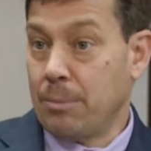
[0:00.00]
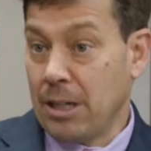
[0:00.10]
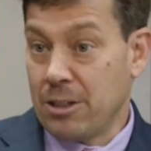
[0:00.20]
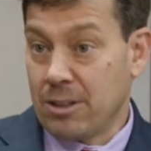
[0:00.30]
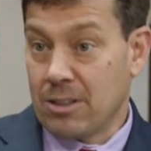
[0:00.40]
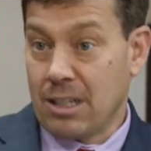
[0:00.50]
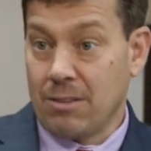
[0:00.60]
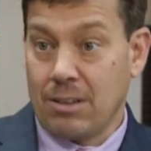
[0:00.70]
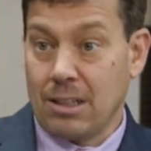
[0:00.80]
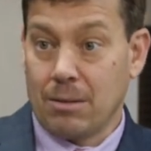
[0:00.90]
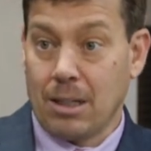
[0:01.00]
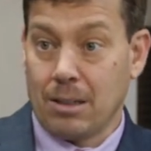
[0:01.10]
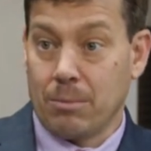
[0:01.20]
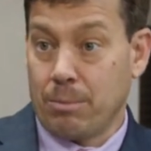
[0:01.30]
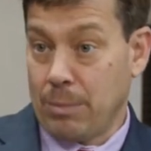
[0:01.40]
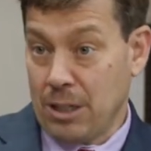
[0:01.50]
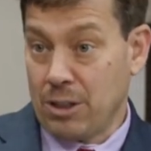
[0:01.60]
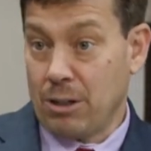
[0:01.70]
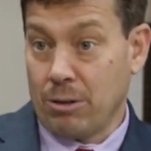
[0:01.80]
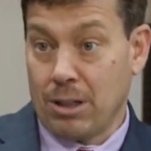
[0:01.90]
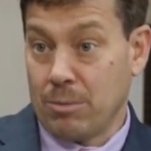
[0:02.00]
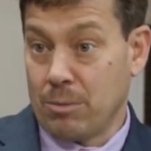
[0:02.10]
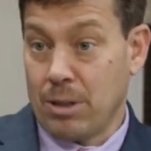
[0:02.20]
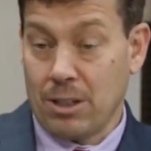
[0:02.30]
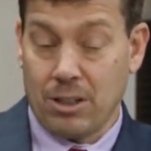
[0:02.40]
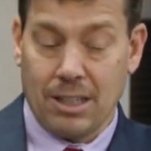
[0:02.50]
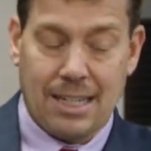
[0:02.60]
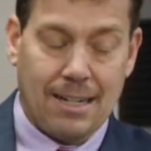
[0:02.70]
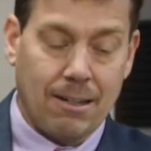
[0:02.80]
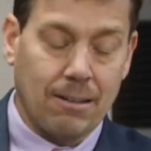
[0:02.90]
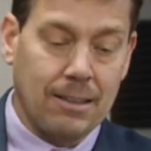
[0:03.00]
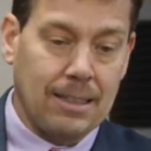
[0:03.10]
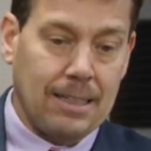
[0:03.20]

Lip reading: patient safety and patient outcomes and patient care.